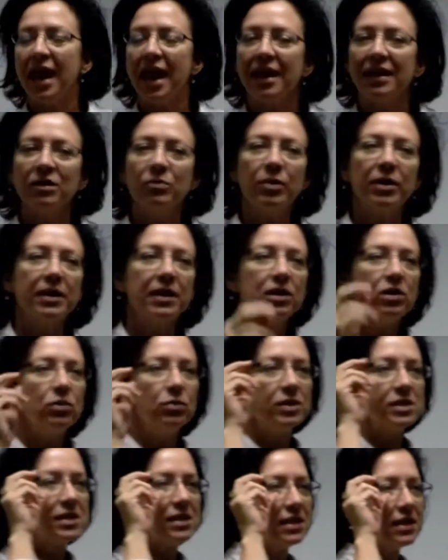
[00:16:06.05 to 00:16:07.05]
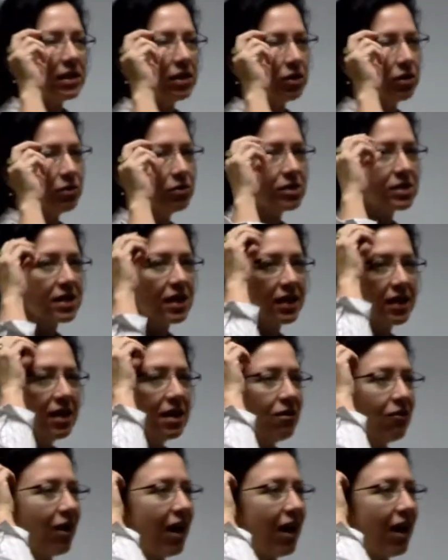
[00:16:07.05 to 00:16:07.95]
anybody who was in here who said,